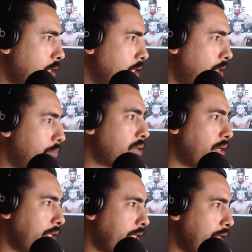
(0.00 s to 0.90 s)
I'm
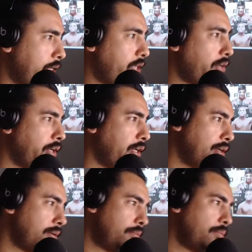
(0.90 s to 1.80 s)
sorry. Yeah, Yuri.
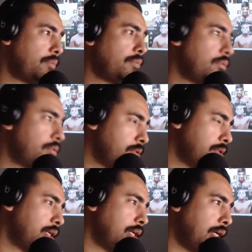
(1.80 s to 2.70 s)

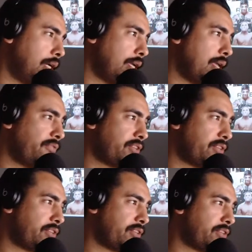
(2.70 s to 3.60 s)
Him
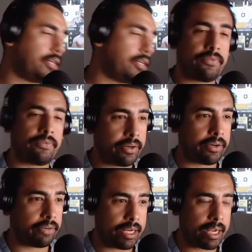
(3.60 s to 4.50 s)
versus Yuri is a very good
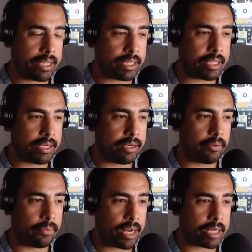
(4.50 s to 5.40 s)
fight. I think that
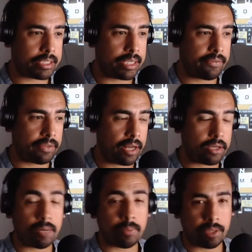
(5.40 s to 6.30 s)
Yuri would actually have a lot
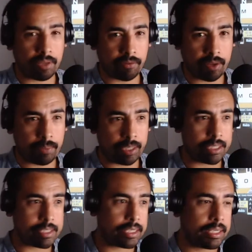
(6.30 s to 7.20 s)
of trouble in that fight
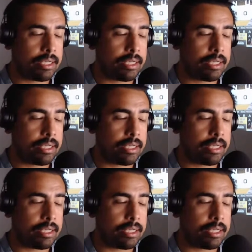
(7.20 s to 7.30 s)
because